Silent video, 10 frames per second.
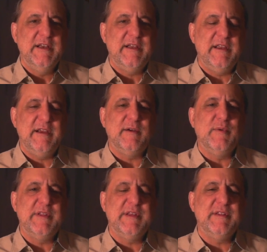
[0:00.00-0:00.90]
here
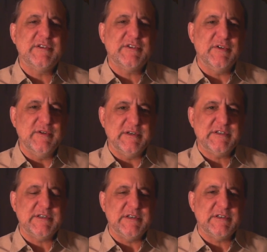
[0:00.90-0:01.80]
within the solar
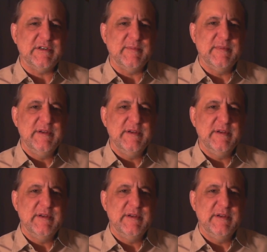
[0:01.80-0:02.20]
system,